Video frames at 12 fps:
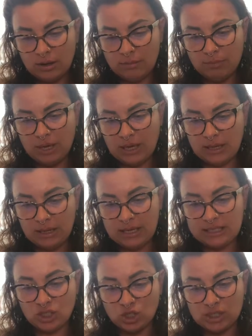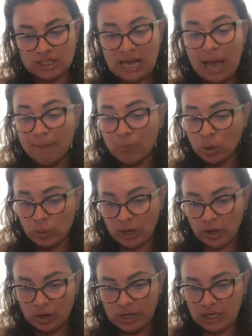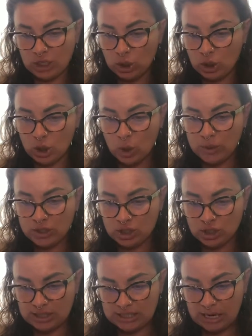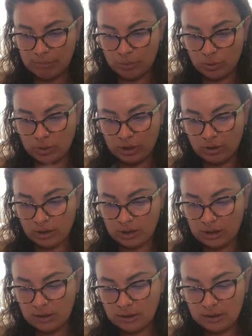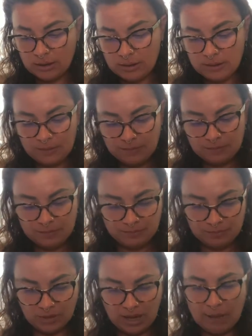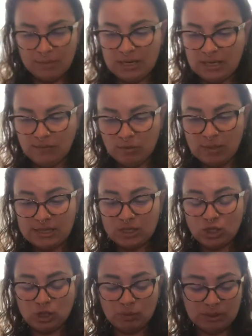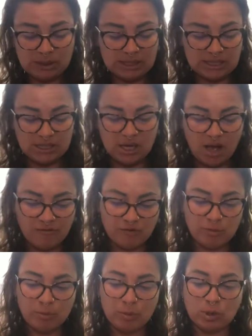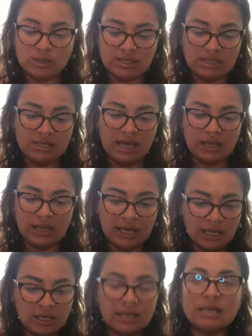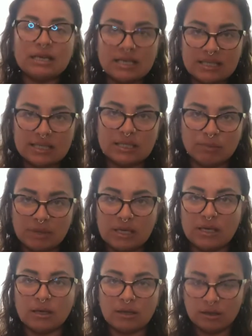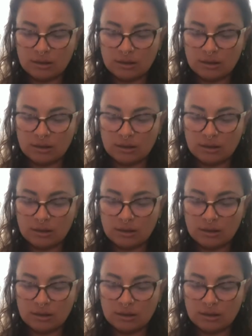but it's just temporary and you know it's just temporary, I'm going to give you messages, but this is not from a person that like needs to be